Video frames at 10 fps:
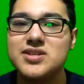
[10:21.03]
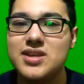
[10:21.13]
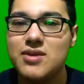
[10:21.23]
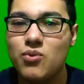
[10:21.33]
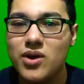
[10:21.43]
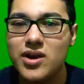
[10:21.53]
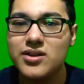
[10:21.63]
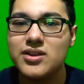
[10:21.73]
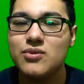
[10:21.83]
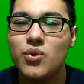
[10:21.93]
the
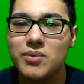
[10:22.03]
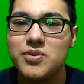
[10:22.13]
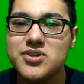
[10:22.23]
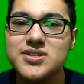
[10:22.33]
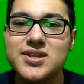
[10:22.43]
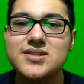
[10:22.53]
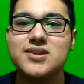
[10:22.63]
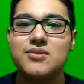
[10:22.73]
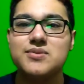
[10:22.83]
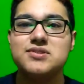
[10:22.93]
one person that he's
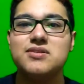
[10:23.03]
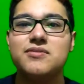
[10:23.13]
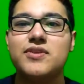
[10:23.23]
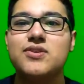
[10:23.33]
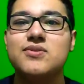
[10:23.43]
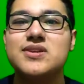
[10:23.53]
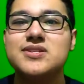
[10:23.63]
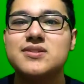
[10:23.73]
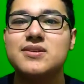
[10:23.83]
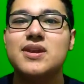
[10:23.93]
going to interview
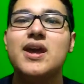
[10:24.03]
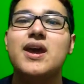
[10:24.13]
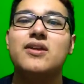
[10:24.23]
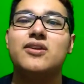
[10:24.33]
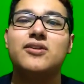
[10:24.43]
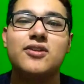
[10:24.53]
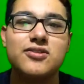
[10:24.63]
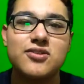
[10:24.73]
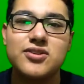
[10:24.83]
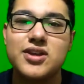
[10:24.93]
is none
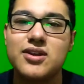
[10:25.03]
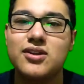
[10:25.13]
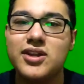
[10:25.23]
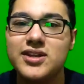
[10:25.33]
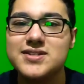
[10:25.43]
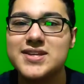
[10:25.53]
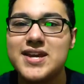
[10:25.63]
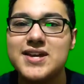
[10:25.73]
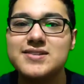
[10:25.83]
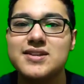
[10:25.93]
other than Cletus
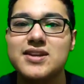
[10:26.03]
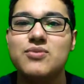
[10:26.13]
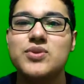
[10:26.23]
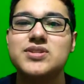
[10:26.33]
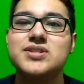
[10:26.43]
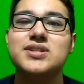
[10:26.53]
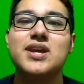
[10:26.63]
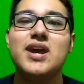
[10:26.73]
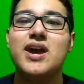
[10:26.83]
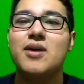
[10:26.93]
Cassidy, which
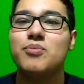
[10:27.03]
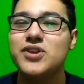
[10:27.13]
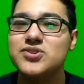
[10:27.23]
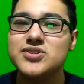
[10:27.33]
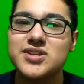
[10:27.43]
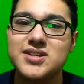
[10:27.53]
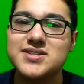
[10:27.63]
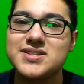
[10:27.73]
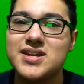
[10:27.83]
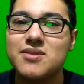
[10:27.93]
I'm pretty sure is gonna
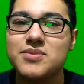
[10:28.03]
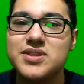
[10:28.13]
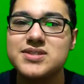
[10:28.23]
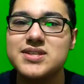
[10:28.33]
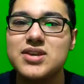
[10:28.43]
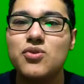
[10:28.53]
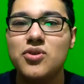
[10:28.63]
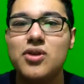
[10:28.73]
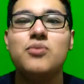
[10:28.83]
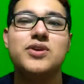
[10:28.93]
set up the
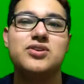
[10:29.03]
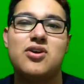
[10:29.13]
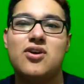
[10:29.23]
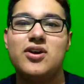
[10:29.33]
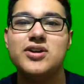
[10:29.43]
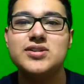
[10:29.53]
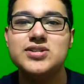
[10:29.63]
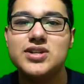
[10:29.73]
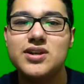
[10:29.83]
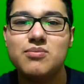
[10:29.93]
sequel with
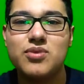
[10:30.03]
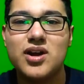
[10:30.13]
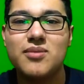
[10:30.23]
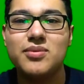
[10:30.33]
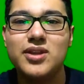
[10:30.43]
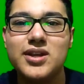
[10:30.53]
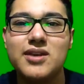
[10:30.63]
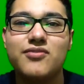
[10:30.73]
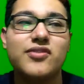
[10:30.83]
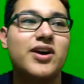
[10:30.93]
Carnage in it, probably,
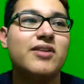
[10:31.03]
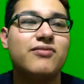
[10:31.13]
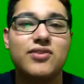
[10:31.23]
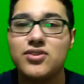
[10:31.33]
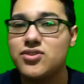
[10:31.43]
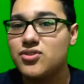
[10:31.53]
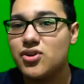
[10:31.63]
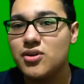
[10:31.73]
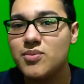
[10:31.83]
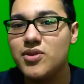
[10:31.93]
if not for the
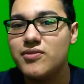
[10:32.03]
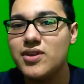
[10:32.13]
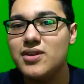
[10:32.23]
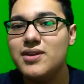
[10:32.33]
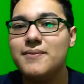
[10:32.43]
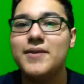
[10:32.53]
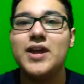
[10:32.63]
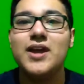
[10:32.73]
third movie,